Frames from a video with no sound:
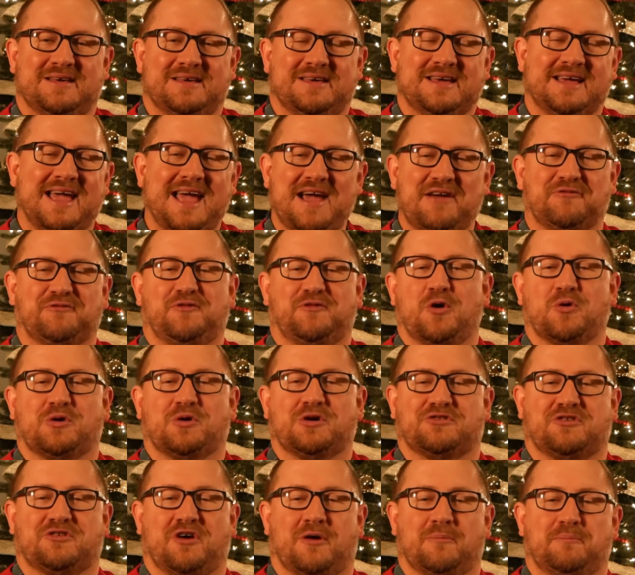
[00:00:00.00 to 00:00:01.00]
You can't
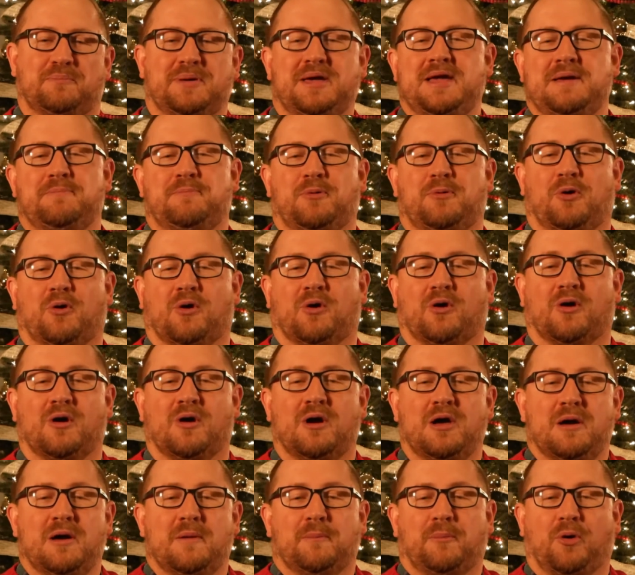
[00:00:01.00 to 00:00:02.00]
focus on people
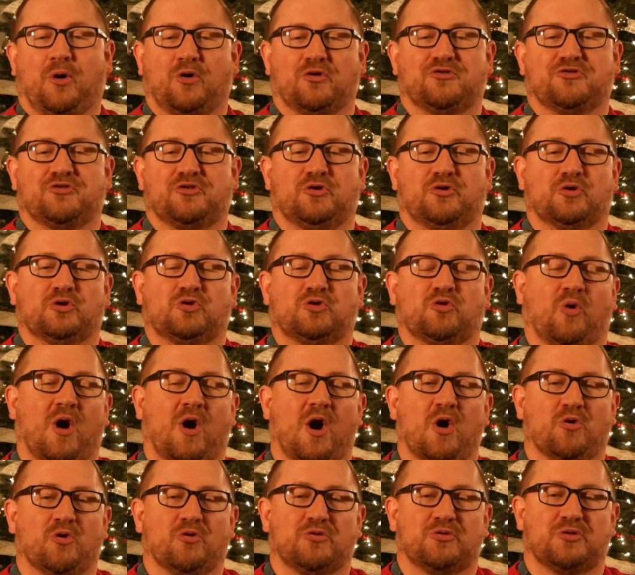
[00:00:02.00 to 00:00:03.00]
or personal
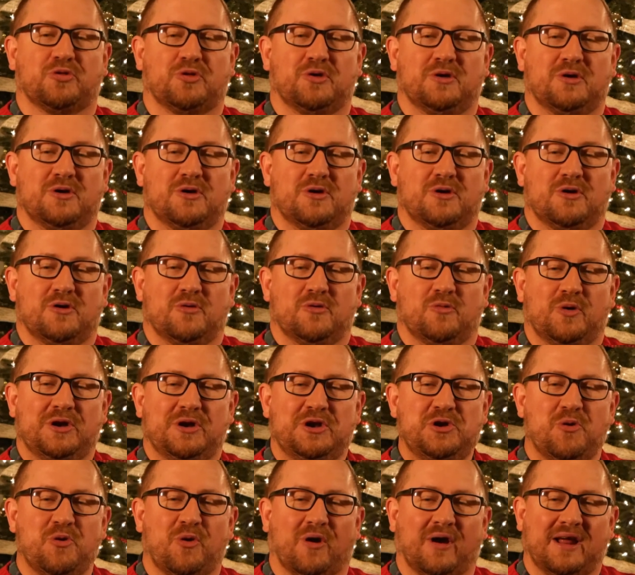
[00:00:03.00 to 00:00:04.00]
growth
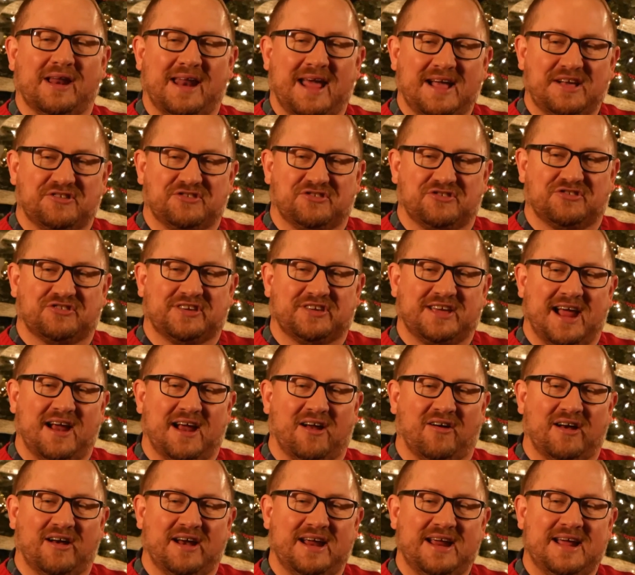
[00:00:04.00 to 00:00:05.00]
when you are in a
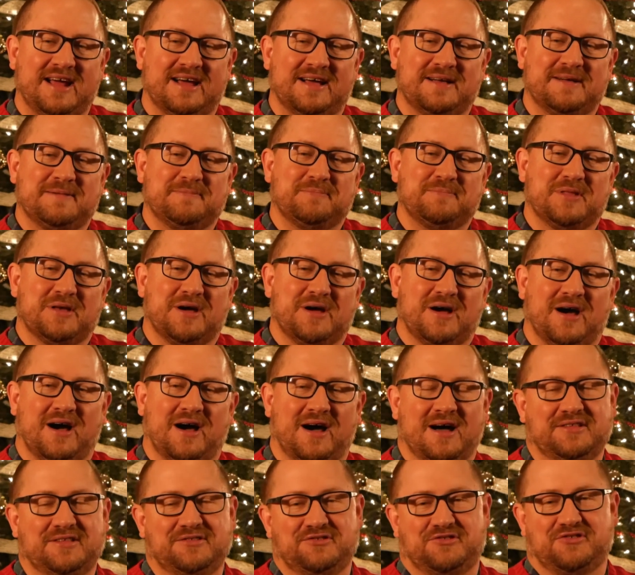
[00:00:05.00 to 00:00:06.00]
scary,
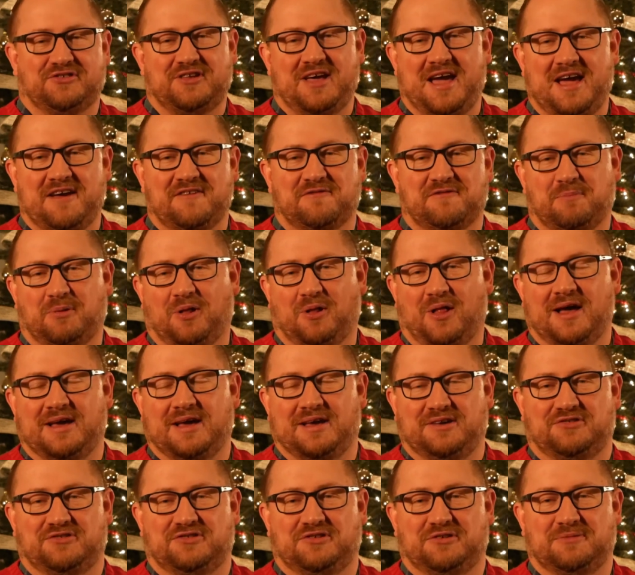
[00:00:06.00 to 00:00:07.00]
unsafe
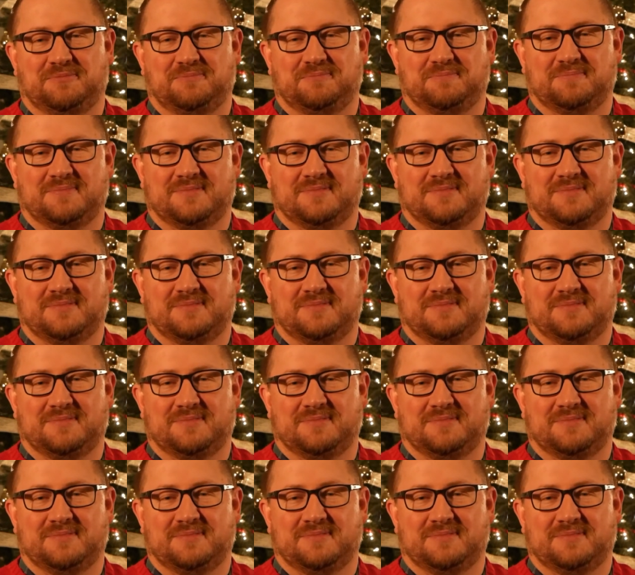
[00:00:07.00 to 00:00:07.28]
place.